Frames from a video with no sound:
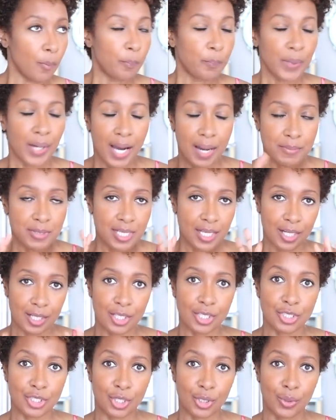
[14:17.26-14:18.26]
But I'm
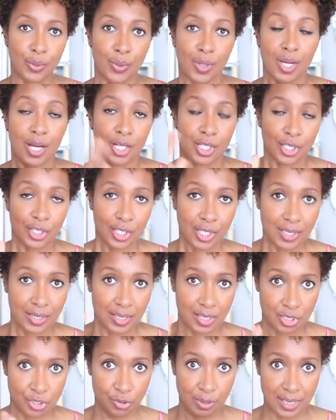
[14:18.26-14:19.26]
telling you, look at
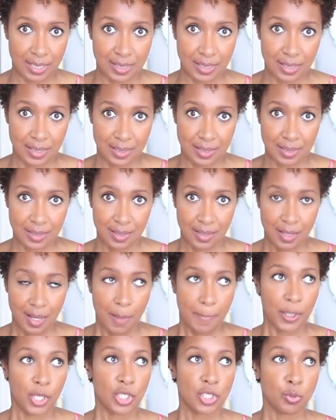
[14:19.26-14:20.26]
these dresses
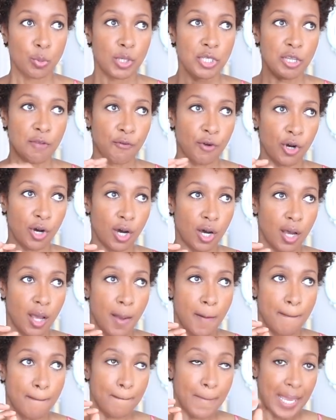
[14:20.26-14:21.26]
because when you've got
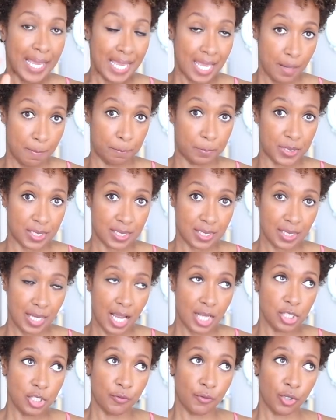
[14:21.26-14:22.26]
hips
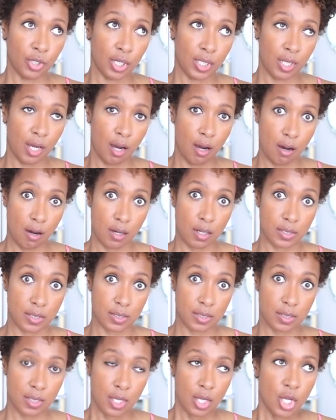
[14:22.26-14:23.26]
and you've got an
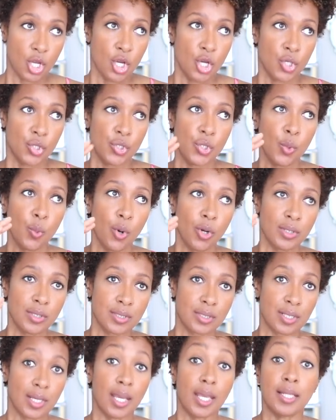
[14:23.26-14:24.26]
ass, you
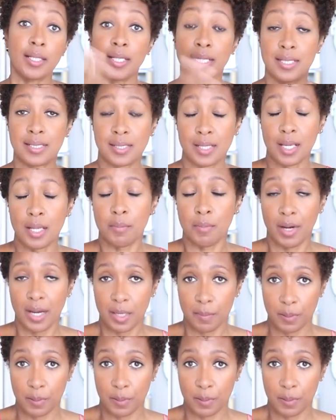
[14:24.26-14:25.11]
want, at least in my